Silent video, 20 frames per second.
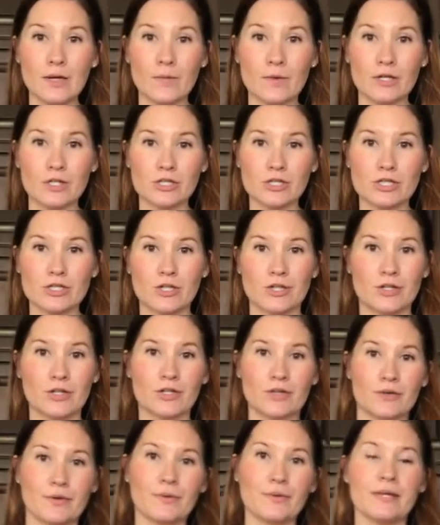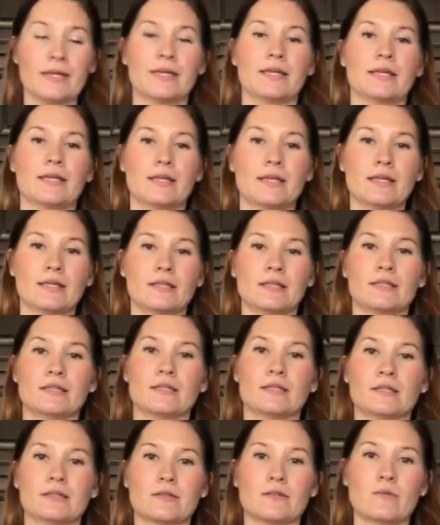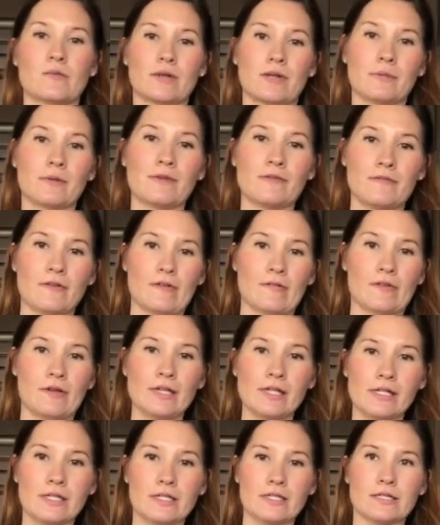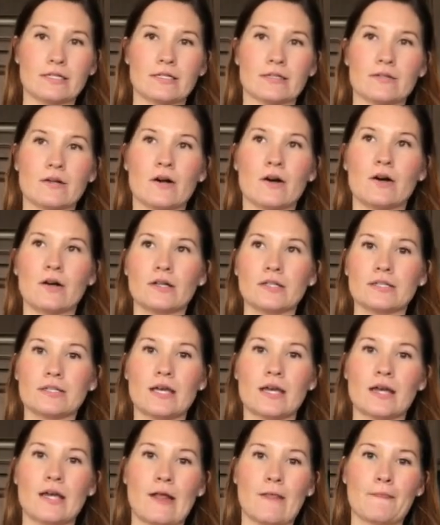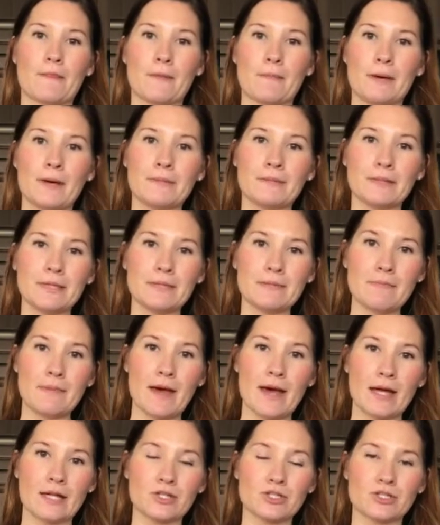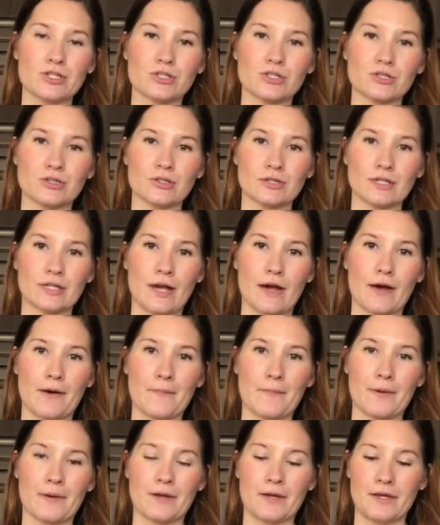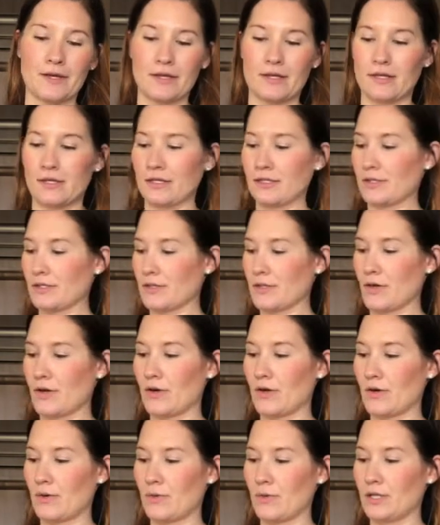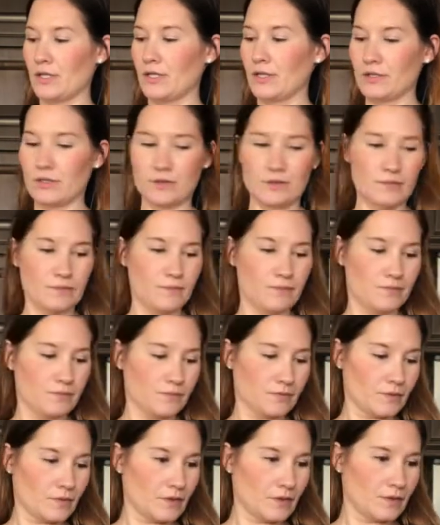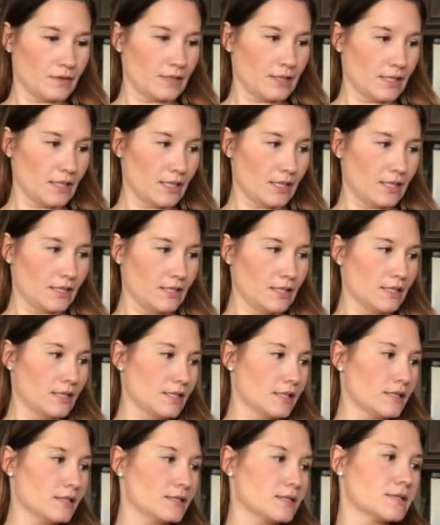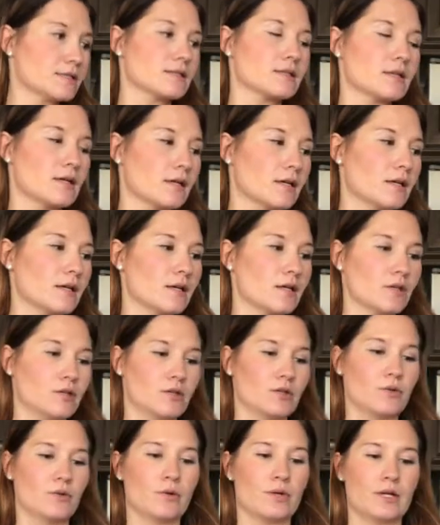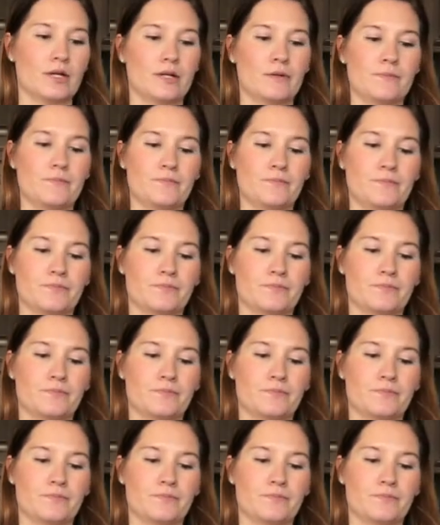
I wanna show you is one of my favorite. It's called the Pumpkin Patch Dirt Cup. So what you're gonna need is your